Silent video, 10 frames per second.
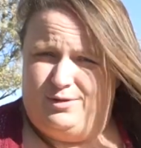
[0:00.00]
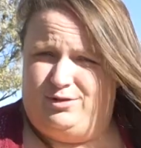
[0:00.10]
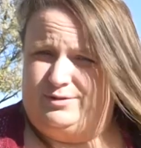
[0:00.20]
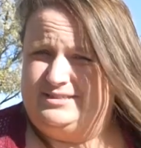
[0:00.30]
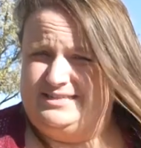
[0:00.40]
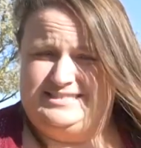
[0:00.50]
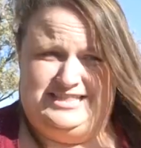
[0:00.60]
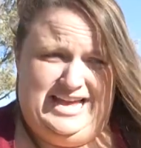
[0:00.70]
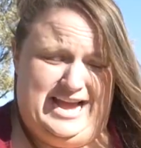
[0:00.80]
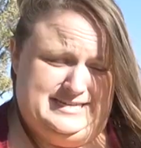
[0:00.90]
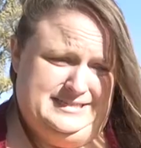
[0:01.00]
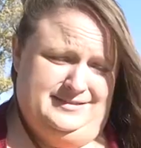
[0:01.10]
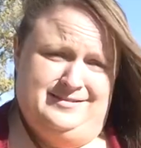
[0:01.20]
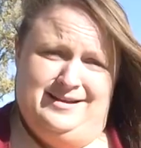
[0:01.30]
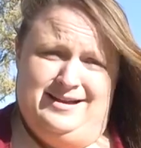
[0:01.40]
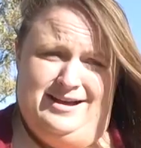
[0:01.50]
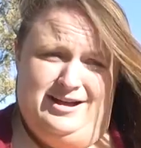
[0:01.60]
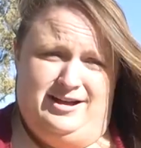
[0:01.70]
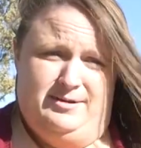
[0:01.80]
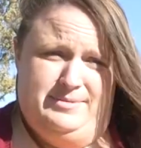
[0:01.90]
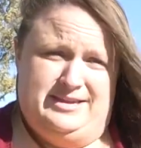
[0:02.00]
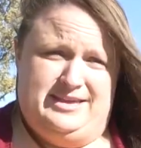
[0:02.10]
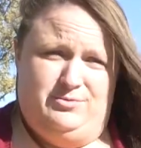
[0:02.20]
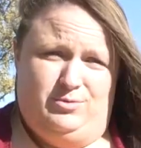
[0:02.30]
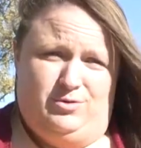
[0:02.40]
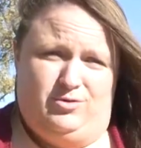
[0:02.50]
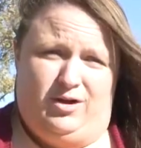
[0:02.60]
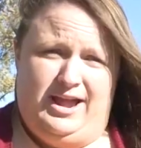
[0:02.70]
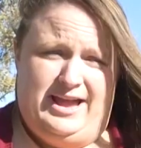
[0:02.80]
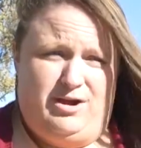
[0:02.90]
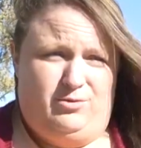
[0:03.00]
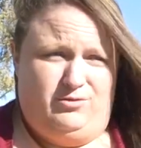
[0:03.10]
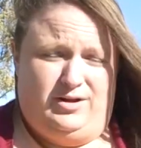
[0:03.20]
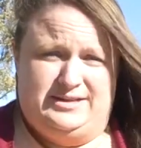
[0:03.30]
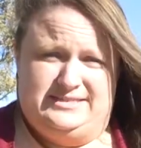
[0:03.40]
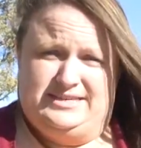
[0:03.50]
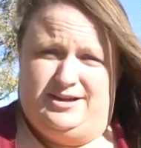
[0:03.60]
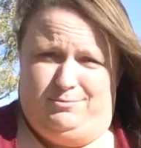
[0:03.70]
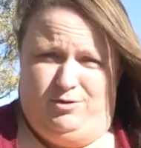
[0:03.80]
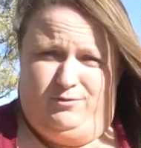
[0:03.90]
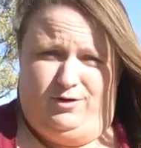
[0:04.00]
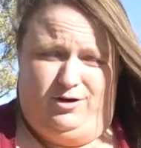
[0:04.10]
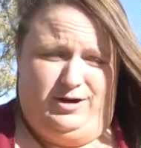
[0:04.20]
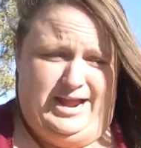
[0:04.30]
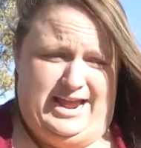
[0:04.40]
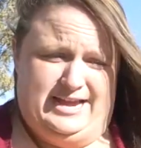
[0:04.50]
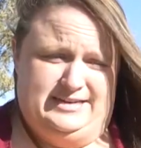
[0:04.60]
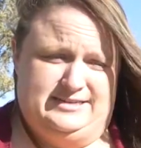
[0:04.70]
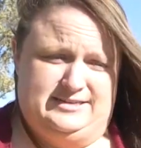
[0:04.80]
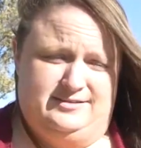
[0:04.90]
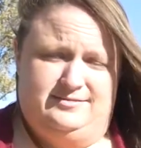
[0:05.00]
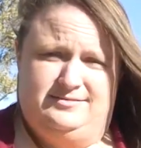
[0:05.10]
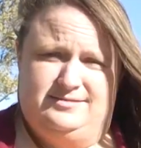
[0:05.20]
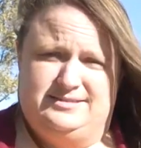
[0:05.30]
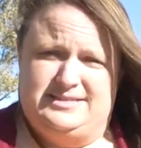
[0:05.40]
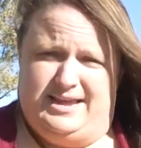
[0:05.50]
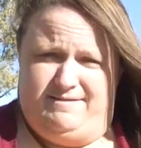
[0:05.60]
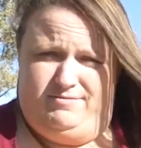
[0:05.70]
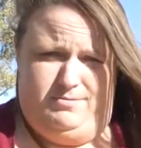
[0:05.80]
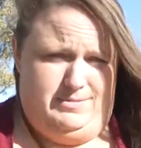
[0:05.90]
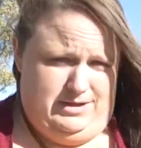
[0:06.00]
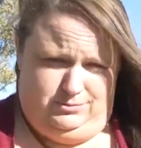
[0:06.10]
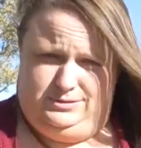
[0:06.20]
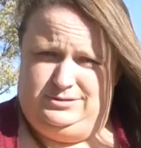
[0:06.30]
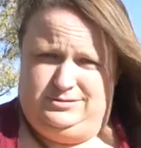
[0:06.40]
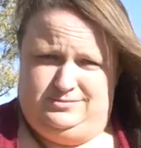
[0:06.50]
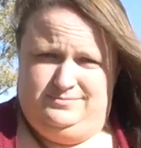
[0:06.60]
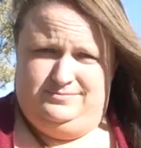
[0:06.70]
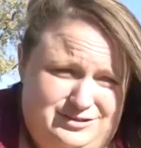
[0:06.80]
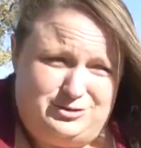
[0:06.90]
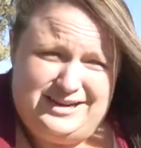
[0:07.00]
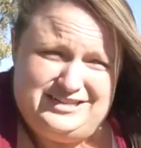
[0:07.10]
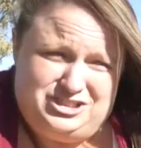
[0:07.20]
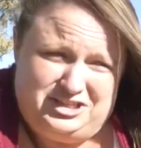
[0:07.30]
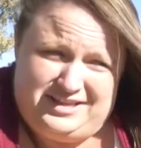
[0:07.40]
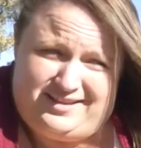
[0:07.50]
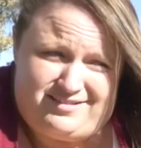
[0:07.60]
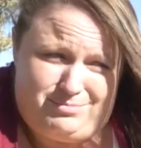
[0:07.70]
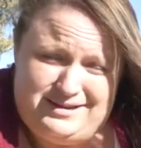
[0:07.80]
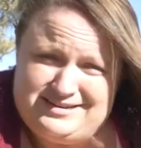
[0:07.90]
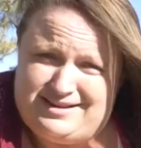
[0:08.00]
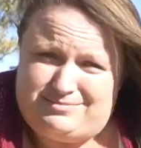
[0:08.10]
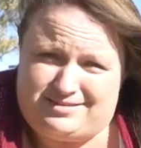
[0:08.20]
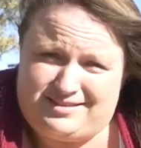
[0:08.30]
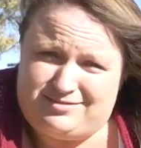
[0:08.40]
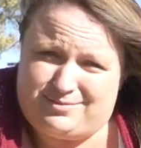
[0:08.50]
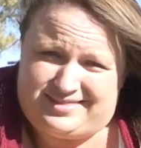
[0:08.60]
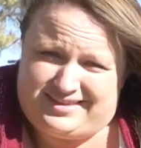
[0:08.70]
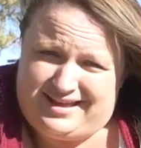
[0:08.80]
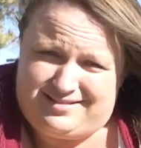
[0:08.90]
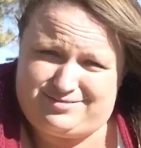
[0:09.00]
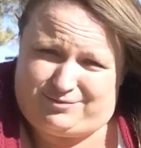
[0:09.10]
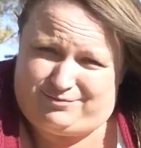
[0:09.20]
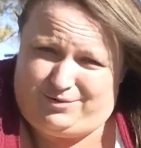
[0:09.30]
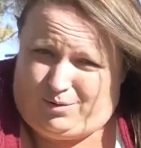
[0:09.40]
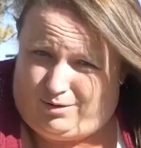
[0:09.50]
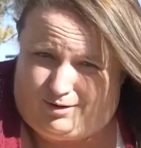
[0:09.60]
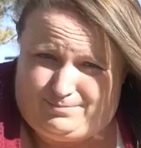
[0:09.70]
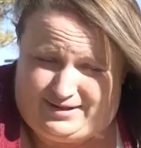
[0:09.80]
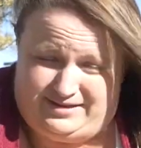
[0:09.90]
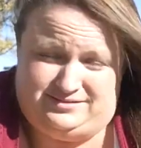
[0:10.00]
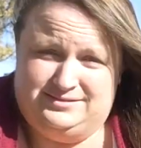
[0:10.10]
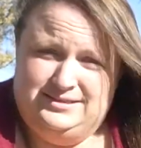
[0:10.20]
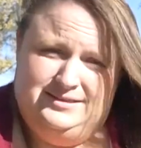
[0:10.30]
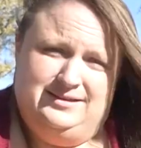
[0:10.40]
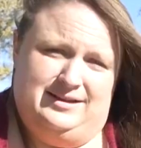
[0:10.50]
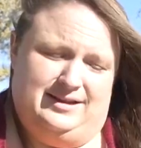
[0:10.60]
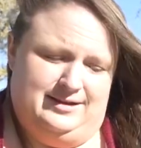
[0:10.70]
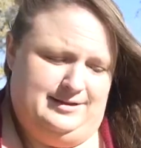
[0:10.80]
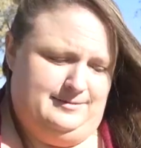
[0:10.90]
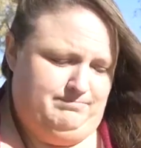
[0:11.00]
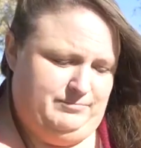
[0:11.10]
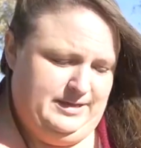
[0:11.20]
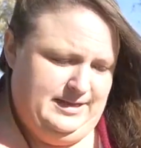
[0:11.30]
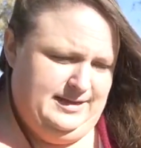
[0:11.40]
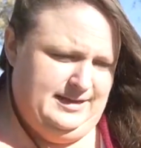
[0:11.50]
alerts us to that. Um, and he will cry out for us to come over and save the mouse. I try to gently explain to him that that's what the cats are for, but um, he,